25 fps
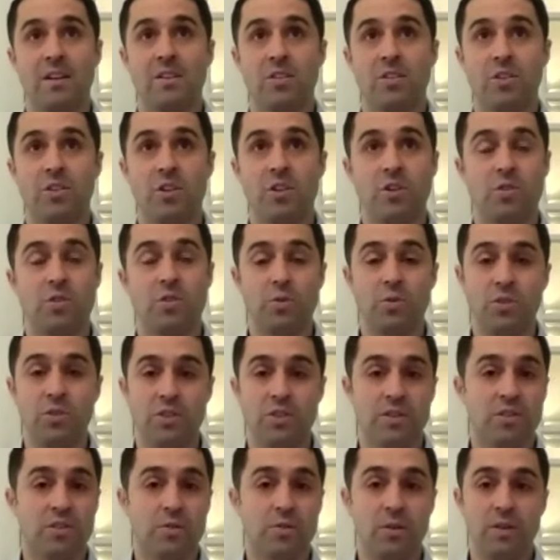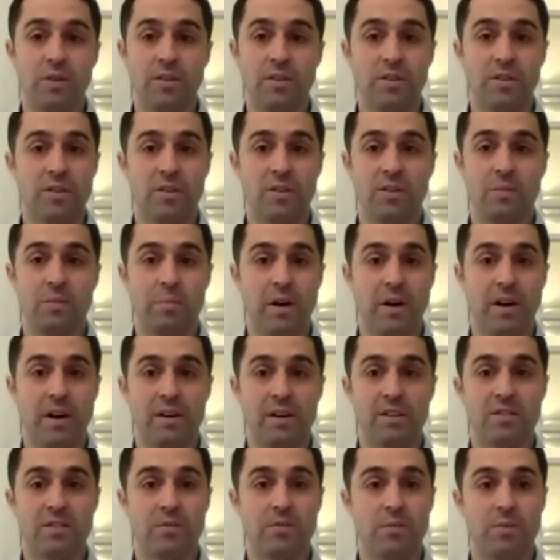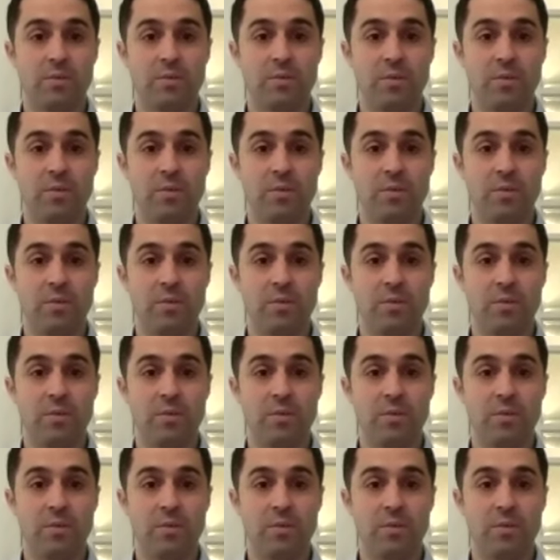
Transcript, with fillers: you don't just go into partnership